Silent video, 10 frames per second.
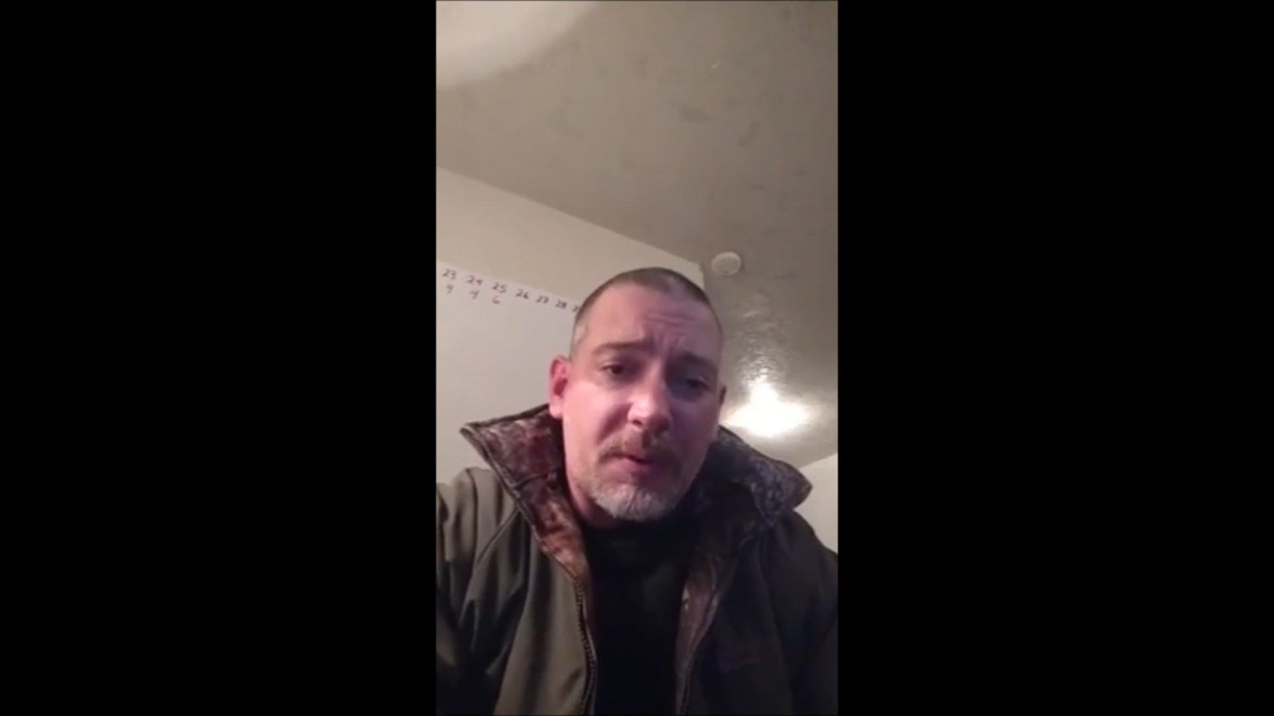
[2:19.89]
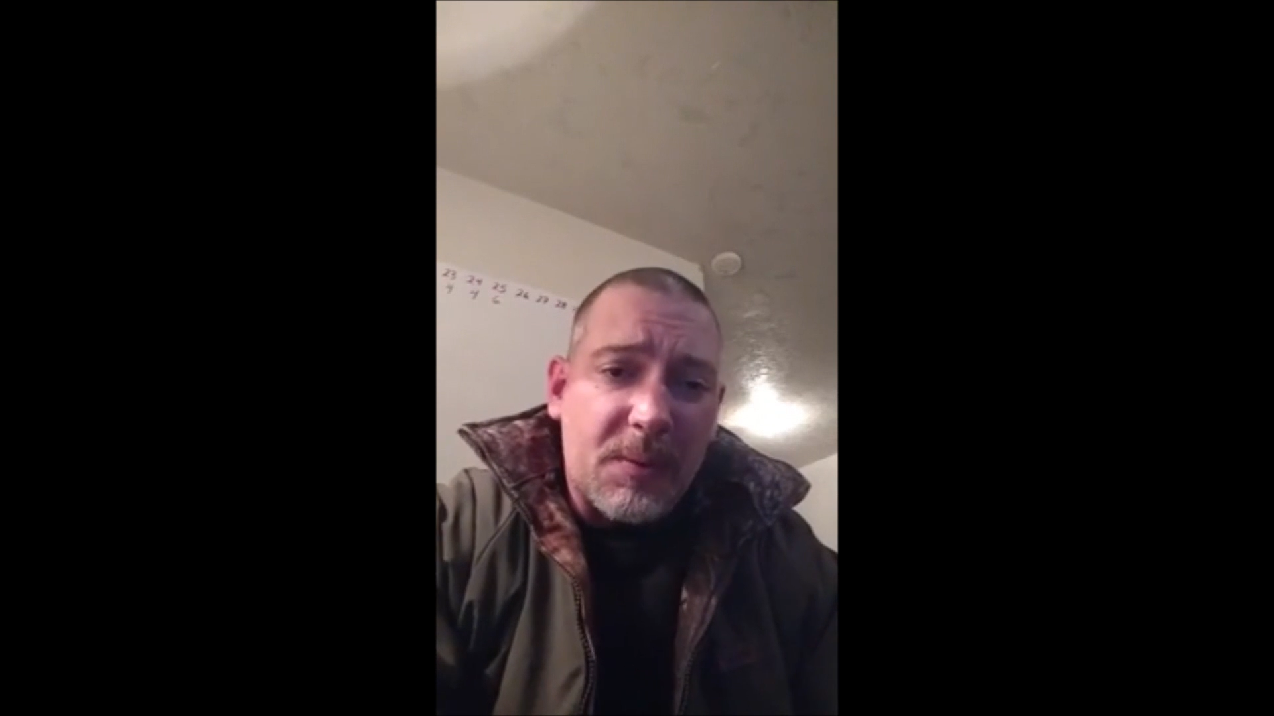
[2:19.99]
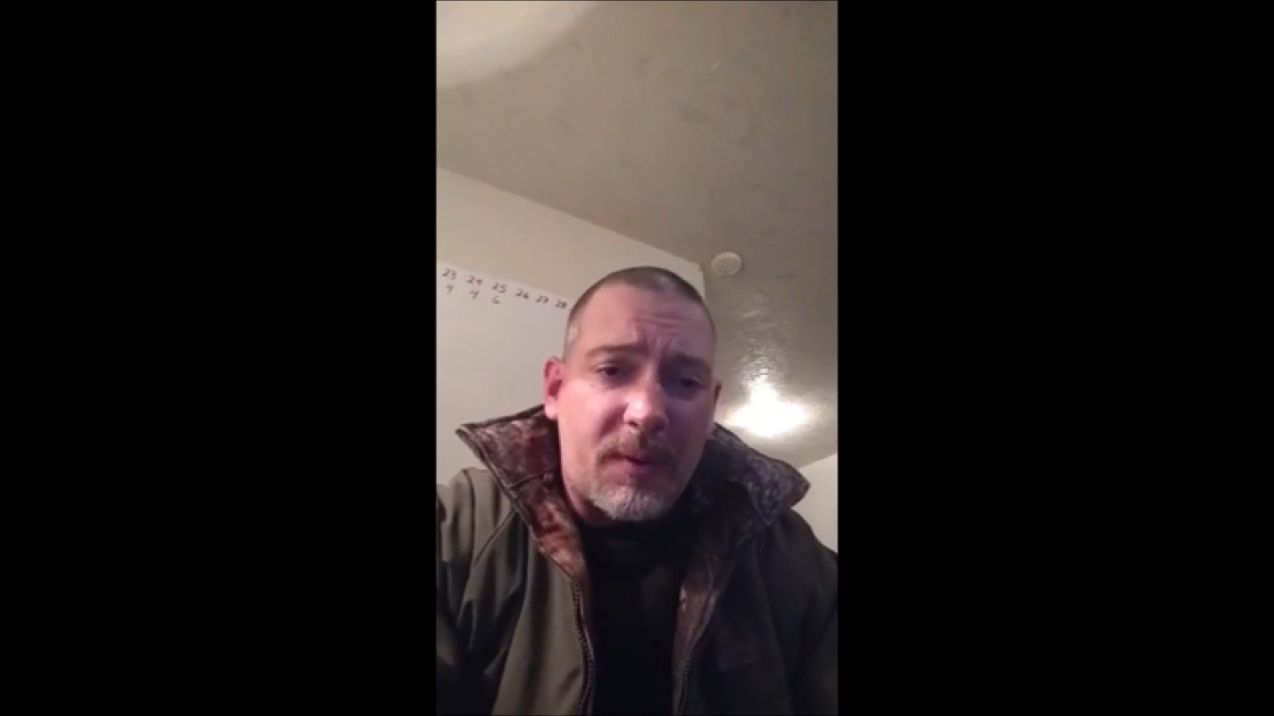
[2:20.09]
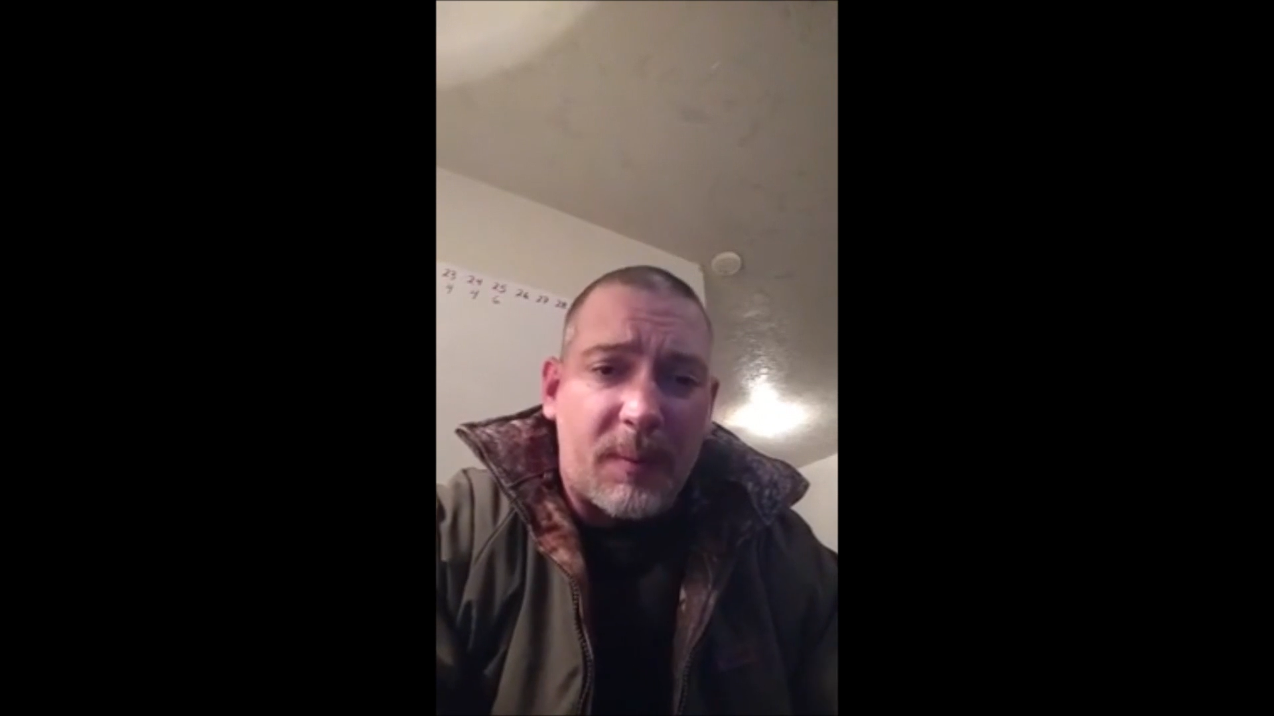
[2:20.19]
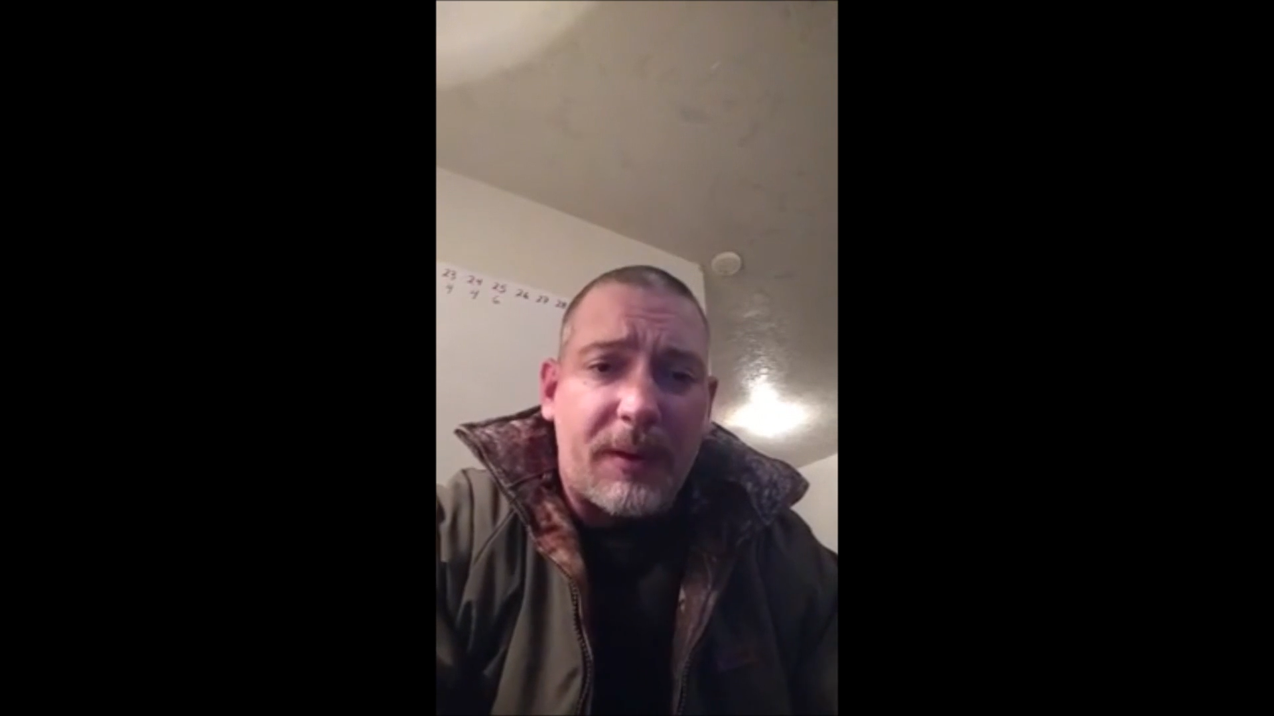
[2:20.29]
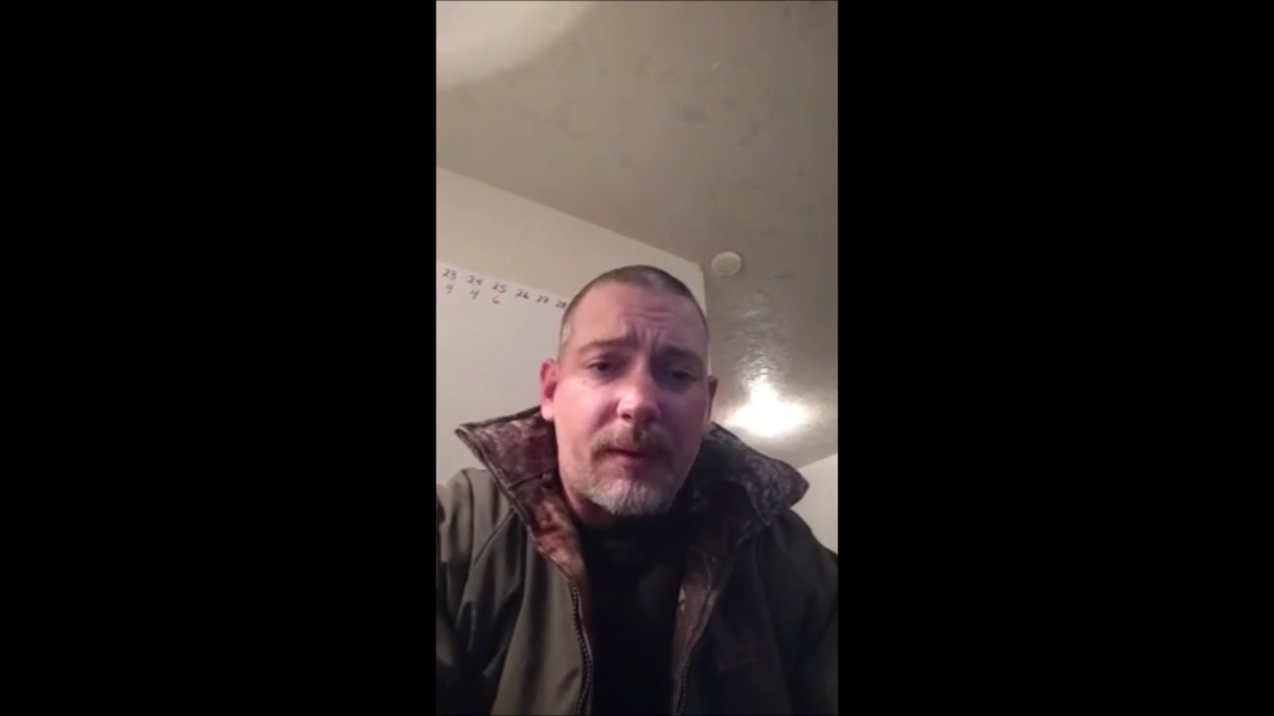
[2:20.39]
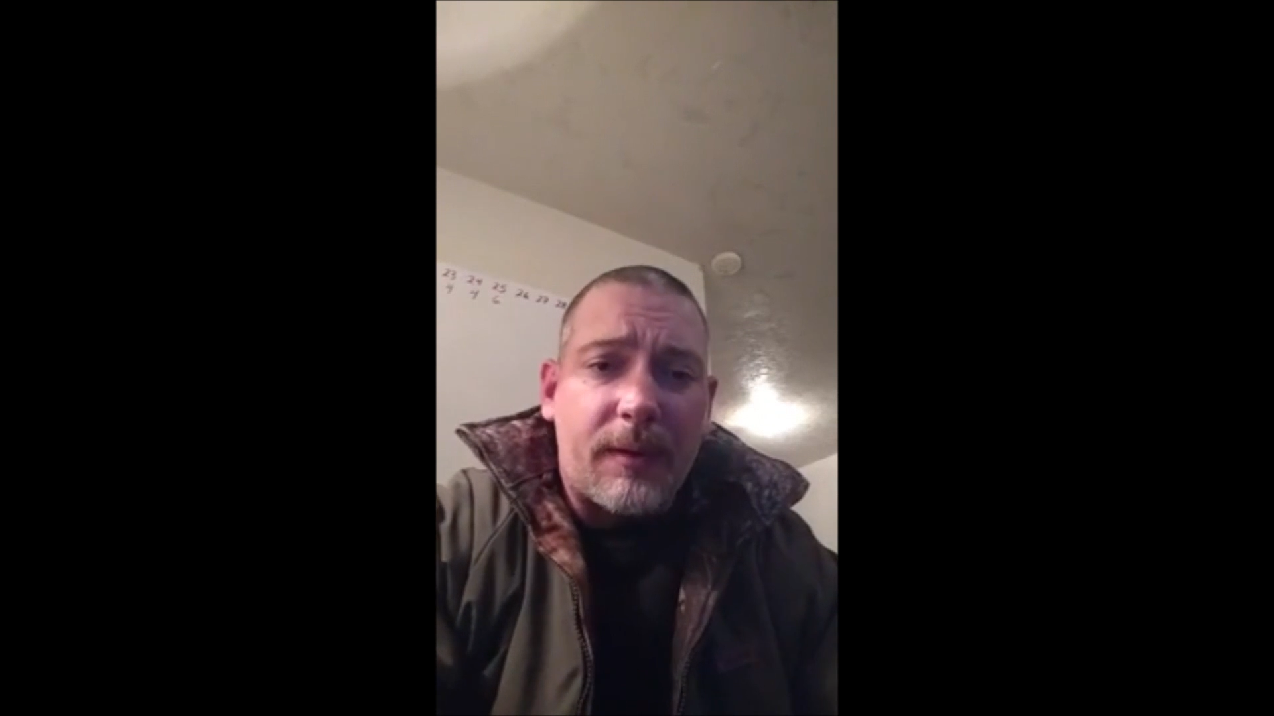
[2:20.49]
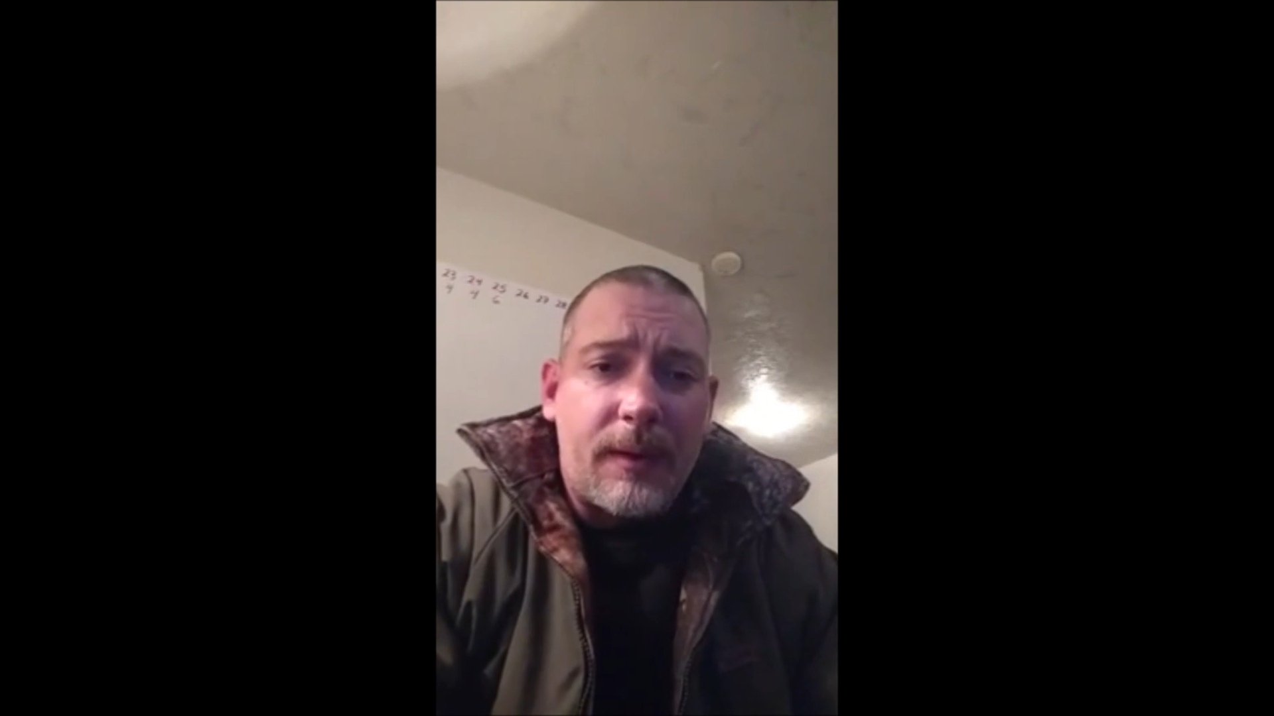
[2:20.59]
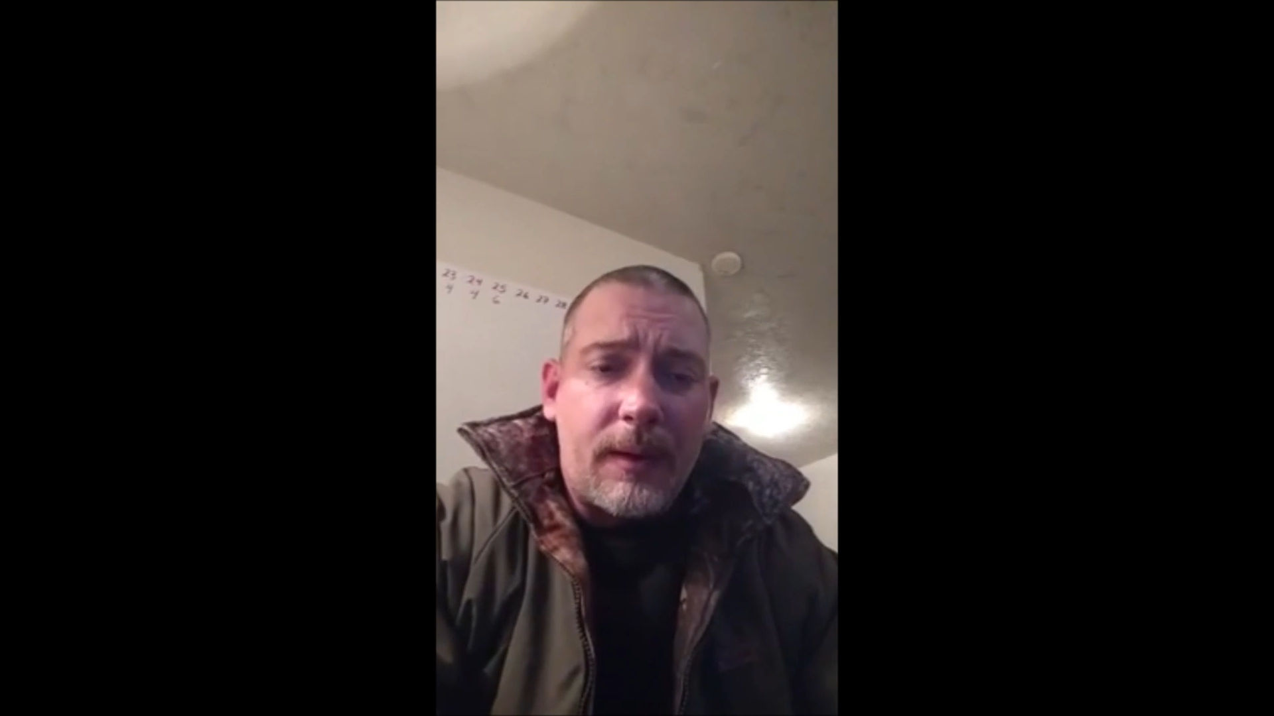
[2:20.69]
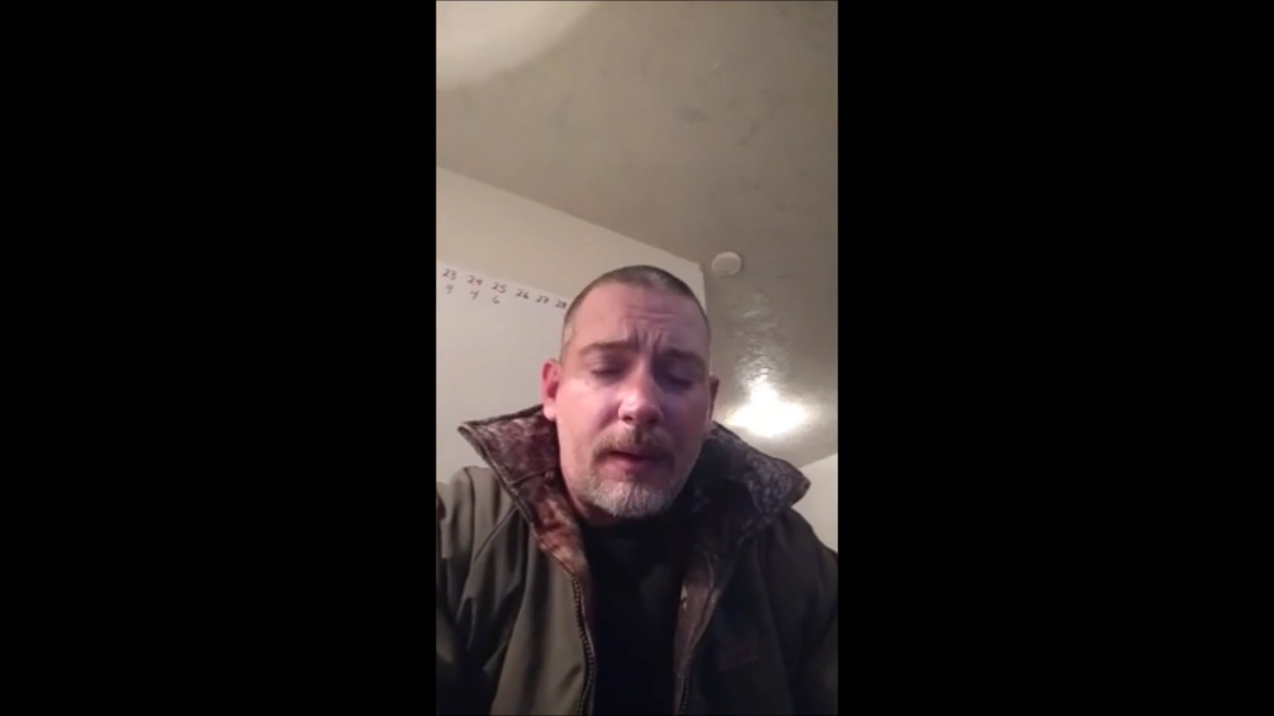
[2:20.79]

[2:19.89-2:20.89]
doing up here.